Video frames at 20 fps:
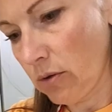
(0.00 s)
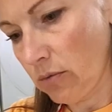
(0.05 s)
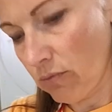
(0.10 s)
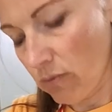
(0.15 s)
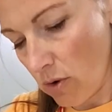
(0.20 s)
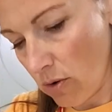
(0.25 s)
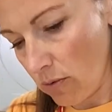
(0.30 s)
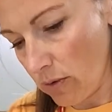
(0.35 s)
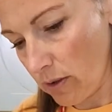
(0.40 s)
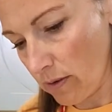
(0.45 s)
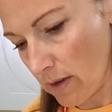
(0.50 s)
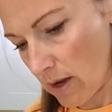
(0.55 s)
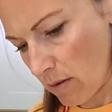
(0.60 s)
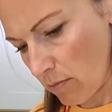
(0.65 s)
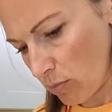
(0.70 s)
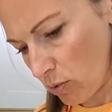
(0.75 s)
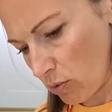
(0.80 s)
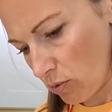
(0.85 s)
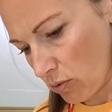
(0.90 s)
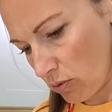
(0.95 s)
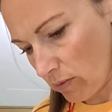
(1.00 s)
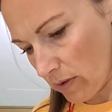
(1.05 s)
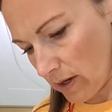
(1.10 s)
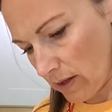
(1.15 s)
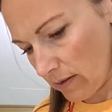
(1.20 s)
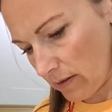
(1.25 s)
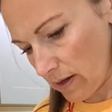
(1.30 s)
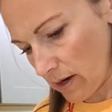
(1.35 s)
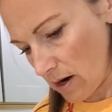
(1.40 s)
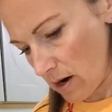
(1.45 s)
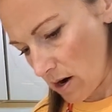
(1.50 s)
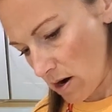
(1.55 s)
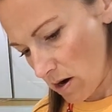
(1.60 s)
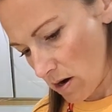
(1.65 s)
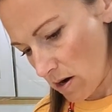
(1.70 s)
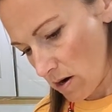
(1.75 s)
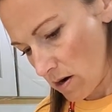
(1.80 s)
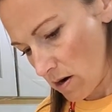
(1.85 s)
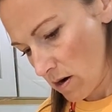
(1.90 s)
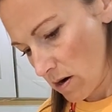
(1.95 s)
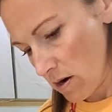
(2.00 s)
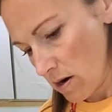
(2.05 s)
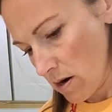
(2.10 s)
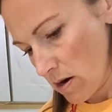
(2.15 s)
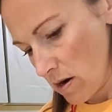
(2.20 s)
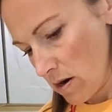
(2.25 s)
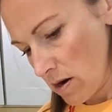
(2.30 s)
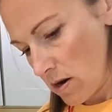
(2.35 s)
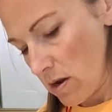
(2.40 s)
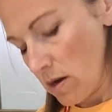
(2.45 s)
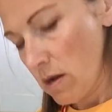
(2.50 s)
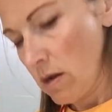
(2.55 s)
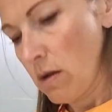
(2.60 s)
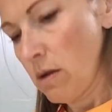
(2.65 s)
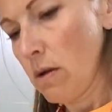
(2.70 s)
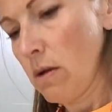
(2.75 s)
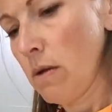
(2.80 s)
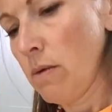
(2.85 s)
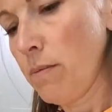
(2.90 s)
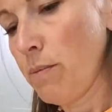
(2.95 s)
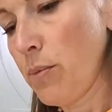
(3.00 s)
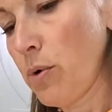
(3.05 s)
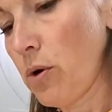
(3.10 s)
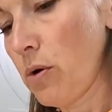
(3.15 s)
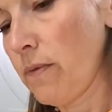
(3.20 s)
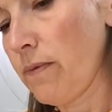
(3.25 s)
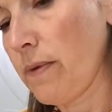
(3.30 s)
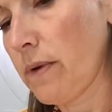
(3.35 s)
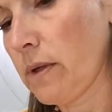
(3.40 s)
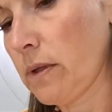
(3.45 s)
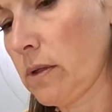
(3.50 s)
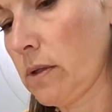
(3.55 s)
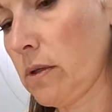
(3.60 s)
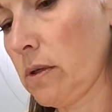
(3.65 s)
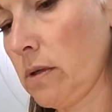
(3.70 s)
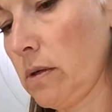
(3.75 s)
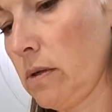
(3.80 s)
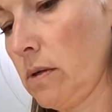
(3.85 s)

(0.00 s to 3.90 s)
to throw it in that bowl right there. Perfect.